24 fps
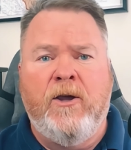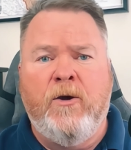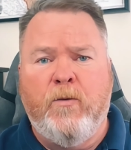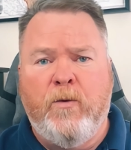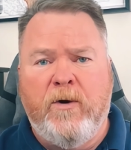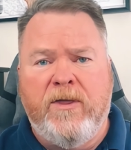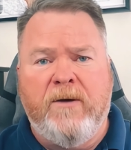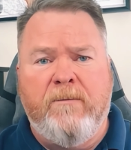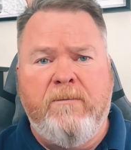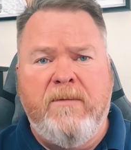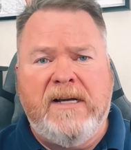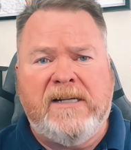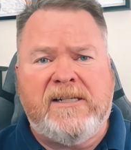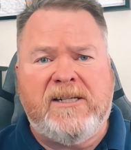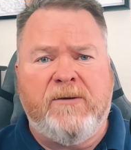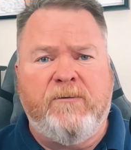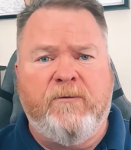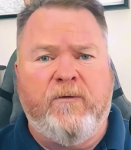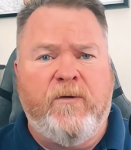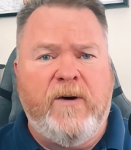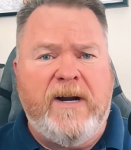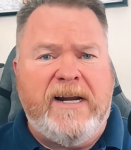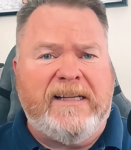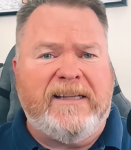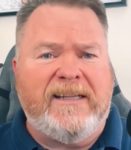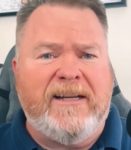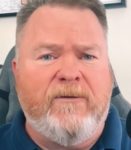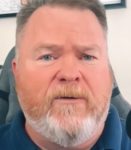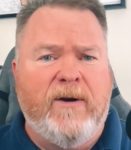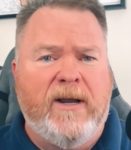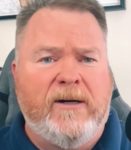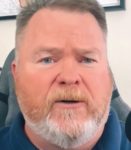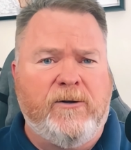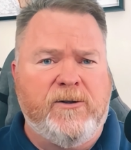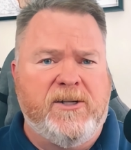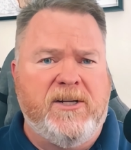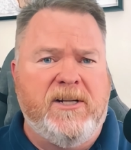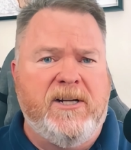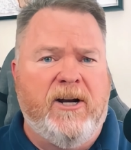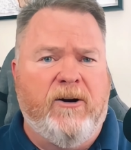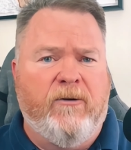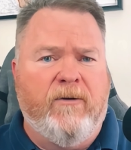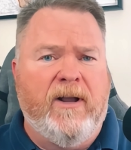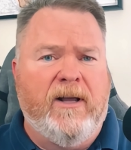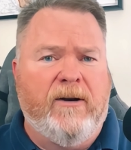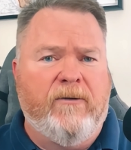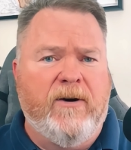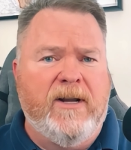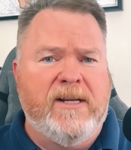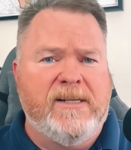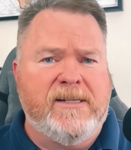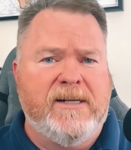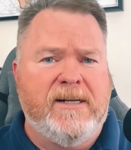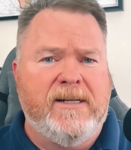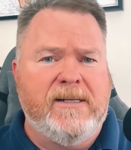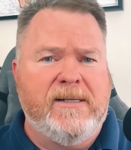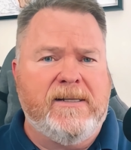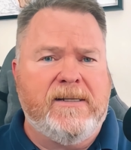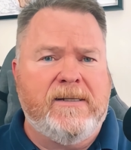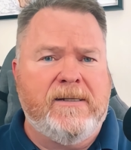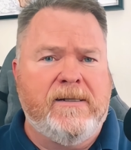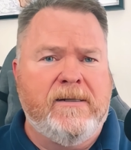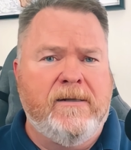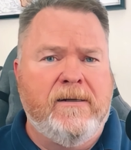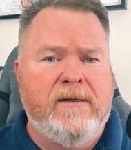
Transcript: with a mix of weekly rentals and year-round residents.